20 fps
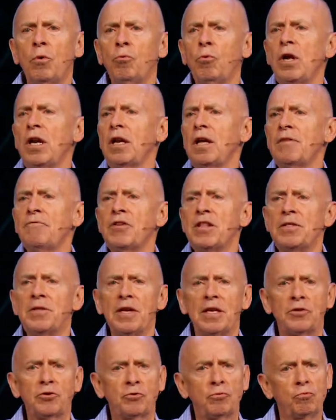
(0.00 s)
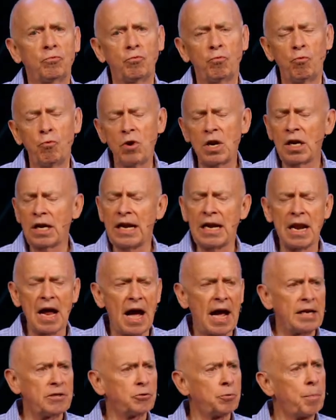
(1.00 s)
We live in this really
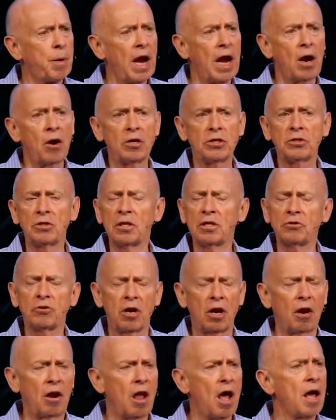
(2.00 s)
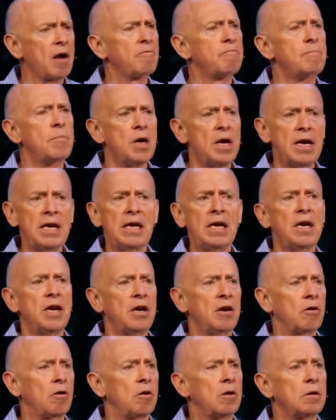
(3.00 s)
nice parish. There's a lot of money
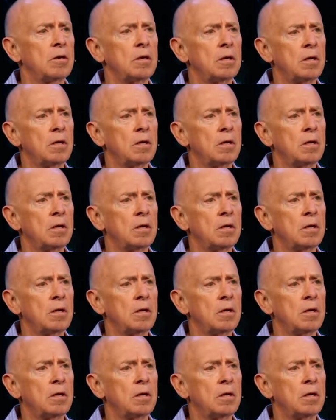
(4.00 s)
here.